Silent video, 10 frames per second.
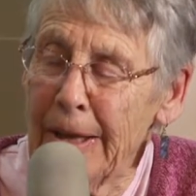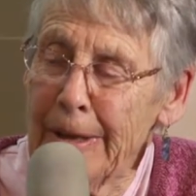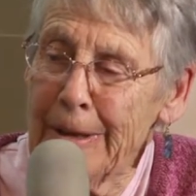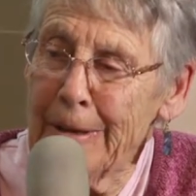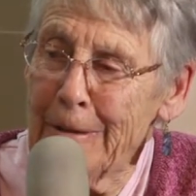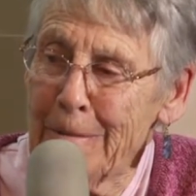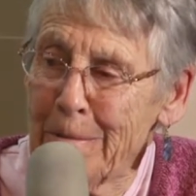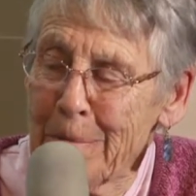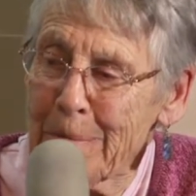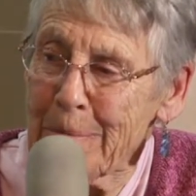
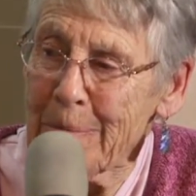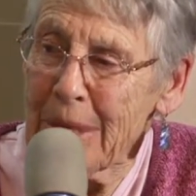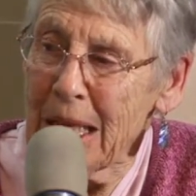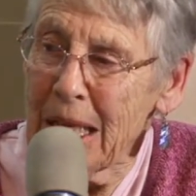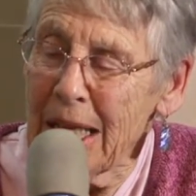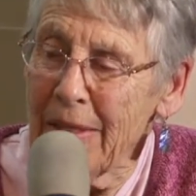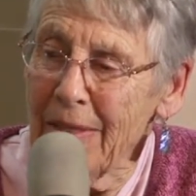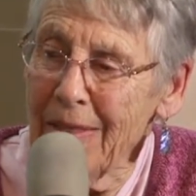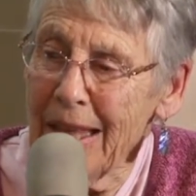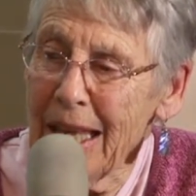um,
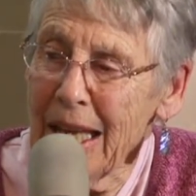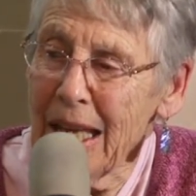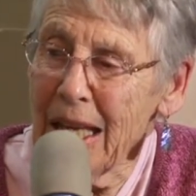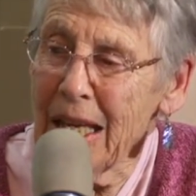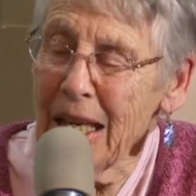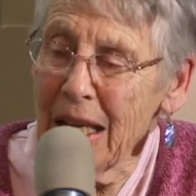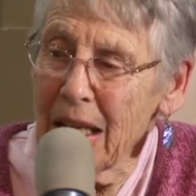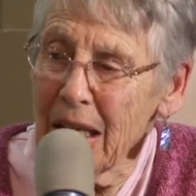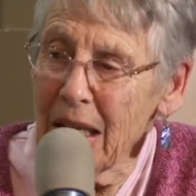then